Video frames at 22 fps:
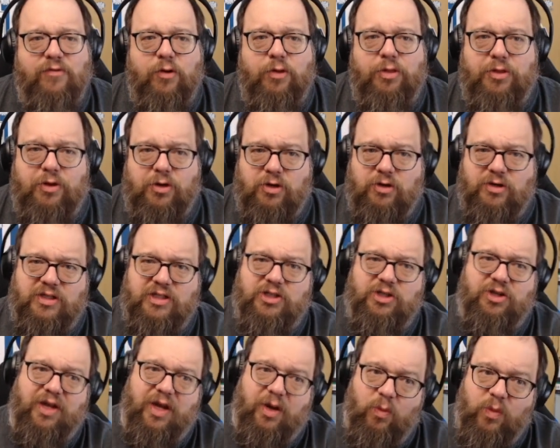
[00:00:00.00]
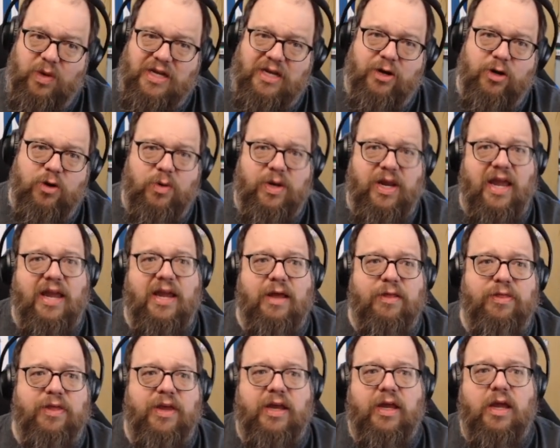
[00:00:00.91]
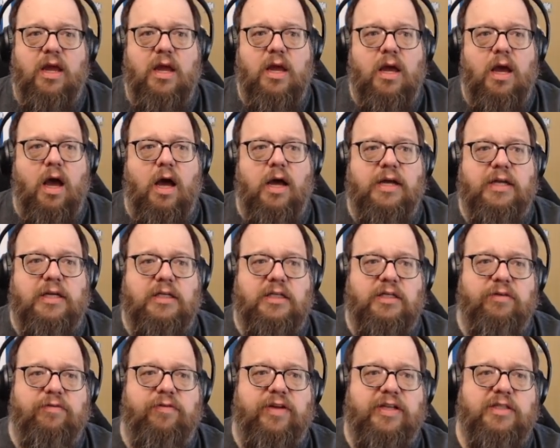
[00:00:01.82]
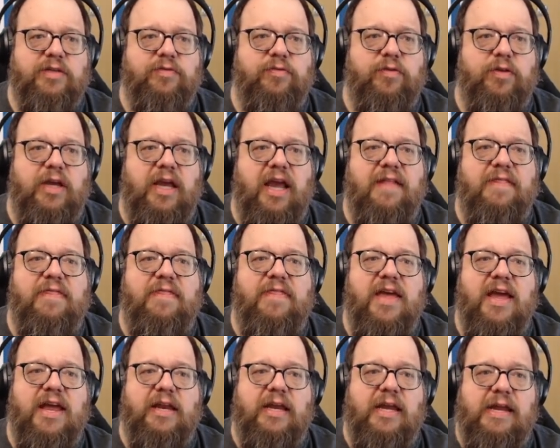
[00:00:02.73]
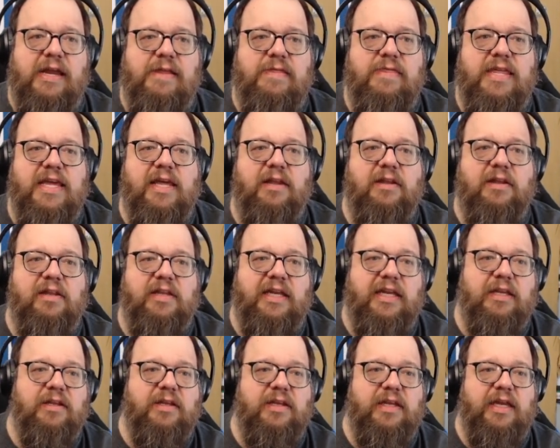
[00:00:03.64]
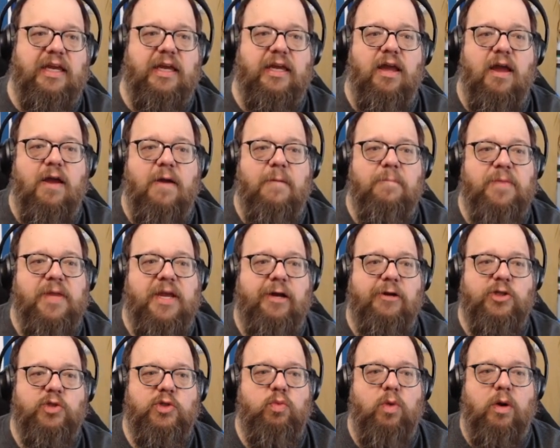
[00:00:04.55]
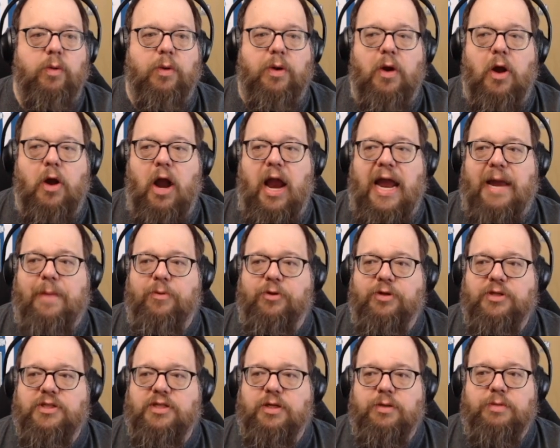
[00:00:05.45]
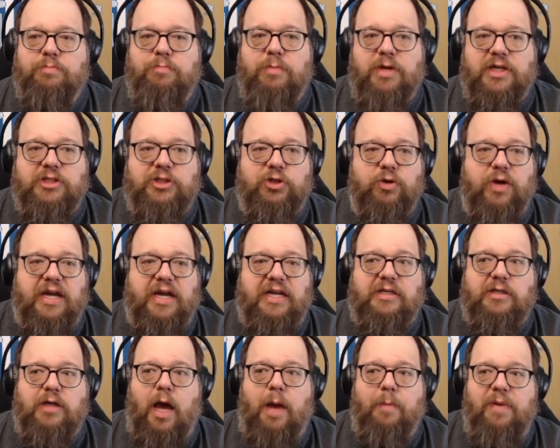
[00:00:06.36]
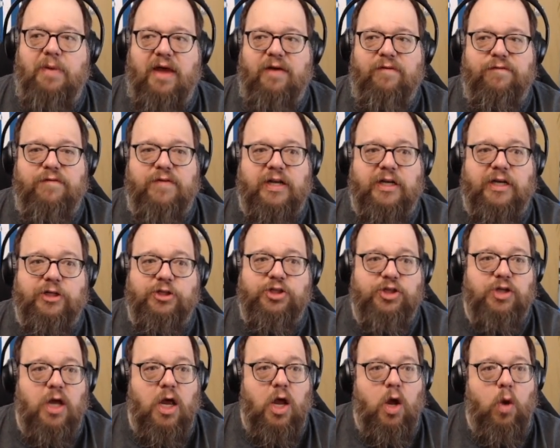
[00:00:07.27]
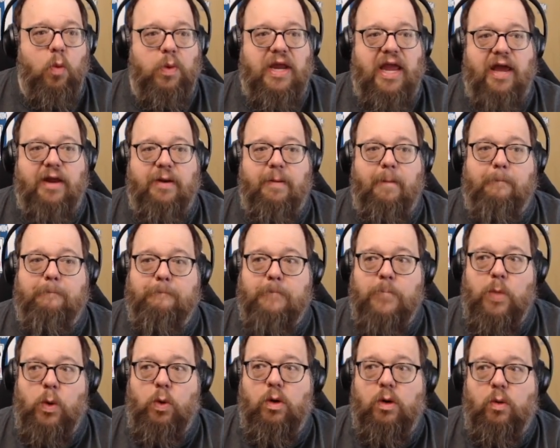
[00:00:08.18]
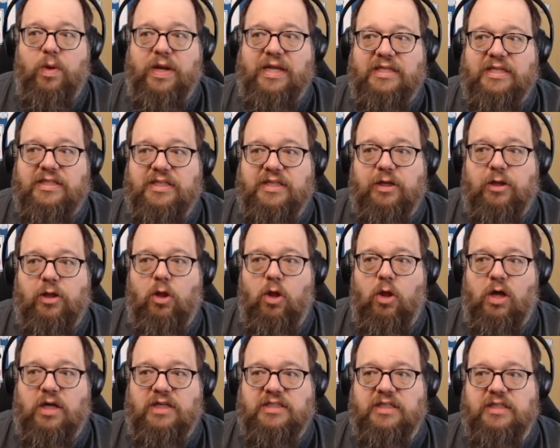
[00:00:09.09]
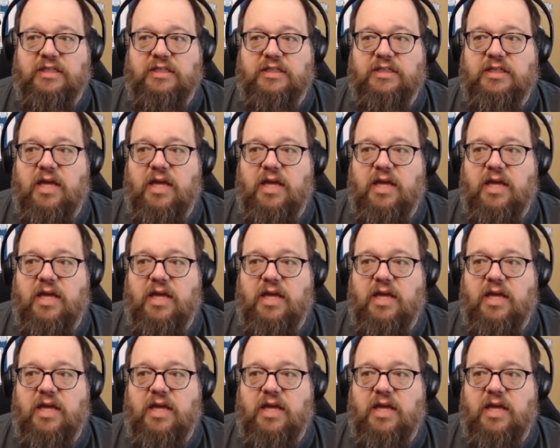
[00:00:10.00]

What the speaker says: third. So like we did okay, I think, defensively. And then in the Elite League, here's where we were able to muster a top half finish. We had more wins than losses